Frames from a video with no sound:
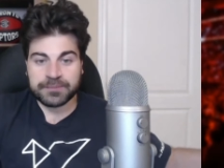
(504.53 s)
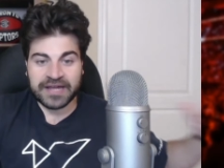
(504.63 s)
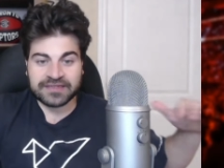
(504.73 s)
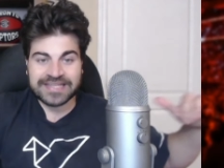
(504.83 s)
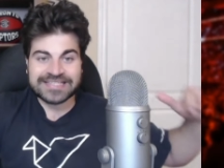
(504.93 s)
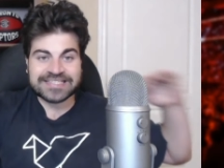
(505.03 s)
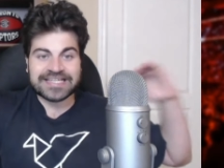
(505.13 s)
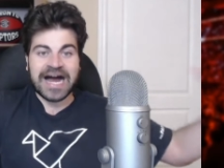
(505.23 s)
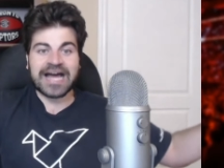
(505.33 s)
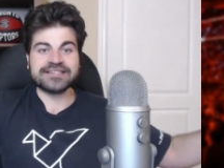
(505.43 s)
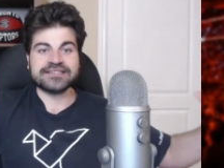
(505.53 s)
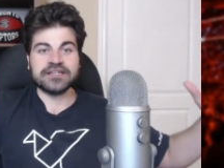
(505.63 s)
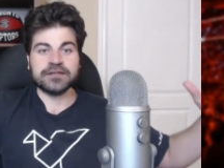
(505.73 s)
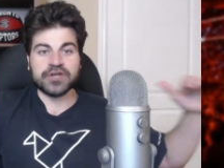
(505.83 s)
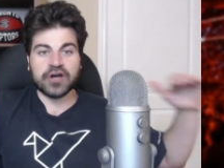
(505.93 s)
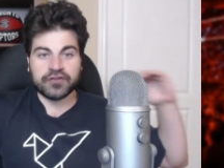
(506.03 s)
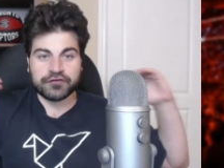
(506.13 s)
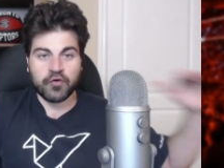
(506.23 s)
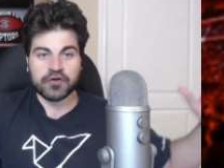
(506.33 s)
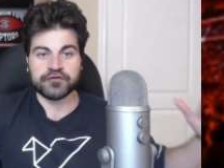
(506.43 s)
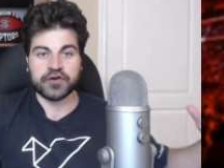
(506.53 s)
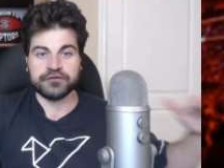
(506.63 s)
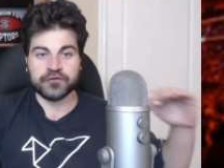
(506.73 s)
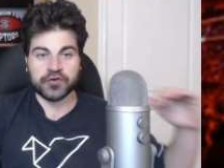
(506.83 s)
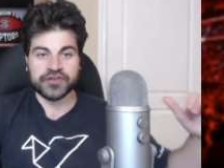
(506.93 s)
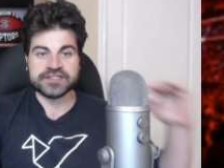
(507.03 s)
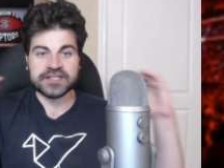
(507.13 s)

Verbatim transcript: But I think size is going to be on the forefront for this